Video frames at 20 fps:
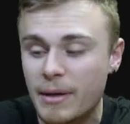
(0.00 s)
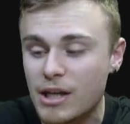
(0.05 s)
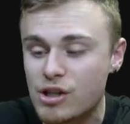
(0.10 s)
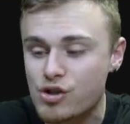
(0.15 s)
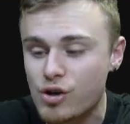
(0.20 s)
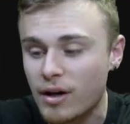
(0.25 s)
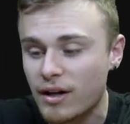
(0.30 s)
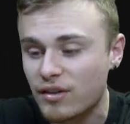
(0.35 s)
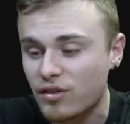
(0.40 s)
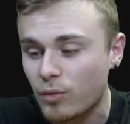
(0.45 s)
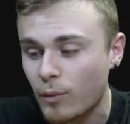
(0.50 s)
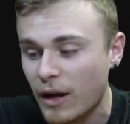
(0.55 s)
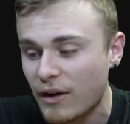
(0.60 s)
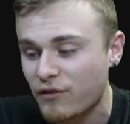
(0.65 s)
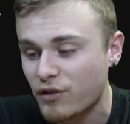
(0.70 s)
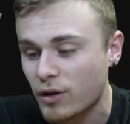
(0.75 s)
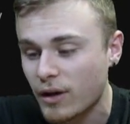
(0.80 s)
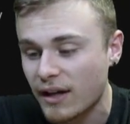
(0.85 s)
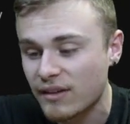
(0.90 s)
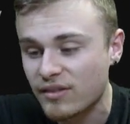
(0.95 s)
Patreon is a way
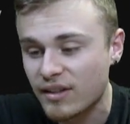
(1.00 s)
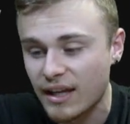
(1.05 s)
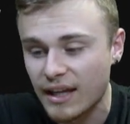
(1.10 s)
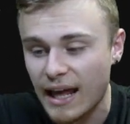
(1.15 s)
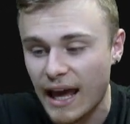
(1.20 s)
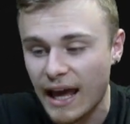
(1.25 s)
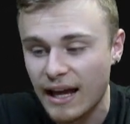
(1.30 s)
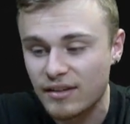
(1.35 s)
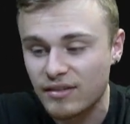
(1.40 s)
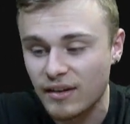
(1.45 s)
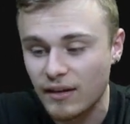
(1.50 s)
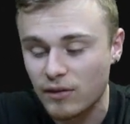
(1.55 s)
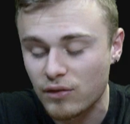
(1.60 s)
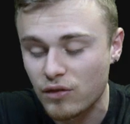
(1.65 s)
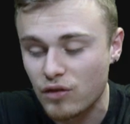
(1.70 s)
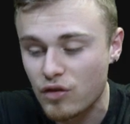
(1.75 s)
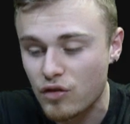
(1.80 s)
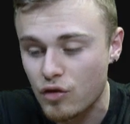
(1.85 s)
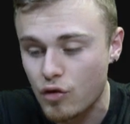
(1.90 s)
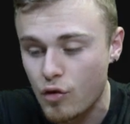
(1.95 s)
for you guys to to get
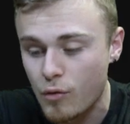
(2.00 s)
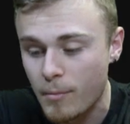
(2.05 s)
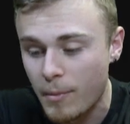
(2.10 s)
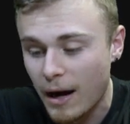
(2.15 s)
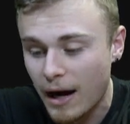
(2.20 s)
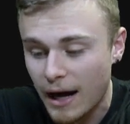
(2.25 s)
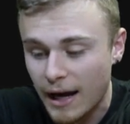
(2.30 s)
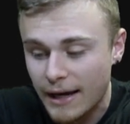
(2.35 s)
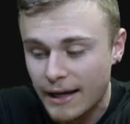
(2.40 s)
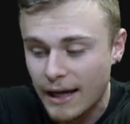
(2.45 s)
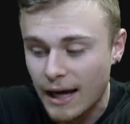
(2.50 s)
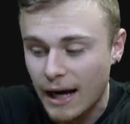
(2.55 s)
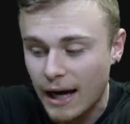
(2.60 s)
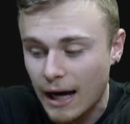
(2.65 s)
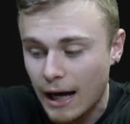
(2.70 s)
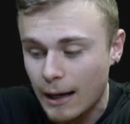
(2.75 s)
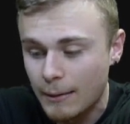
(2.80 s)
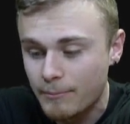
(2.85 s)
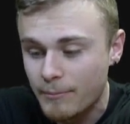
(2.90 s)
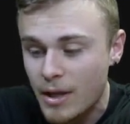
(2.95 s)
access to my
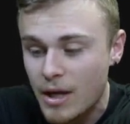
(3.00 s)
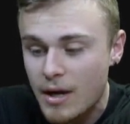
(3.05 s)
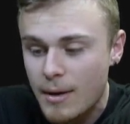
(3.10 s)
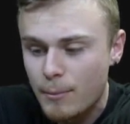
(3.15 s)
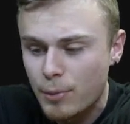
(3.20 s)
um,